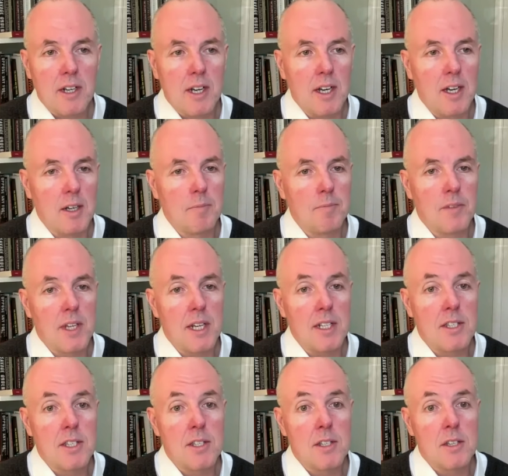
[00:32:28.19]
um,
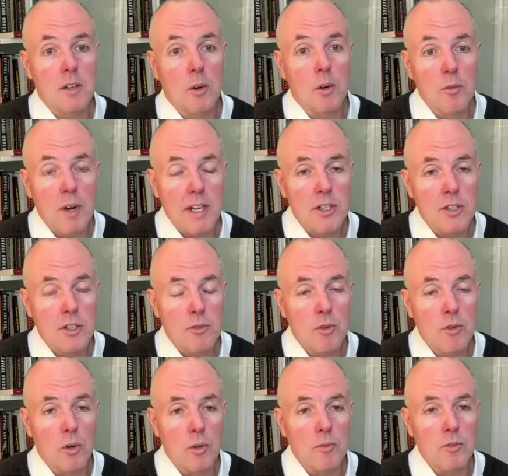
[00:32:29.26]
it's already
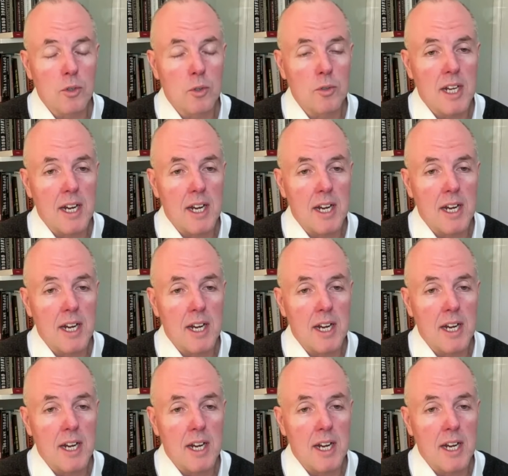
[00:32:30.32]
drawn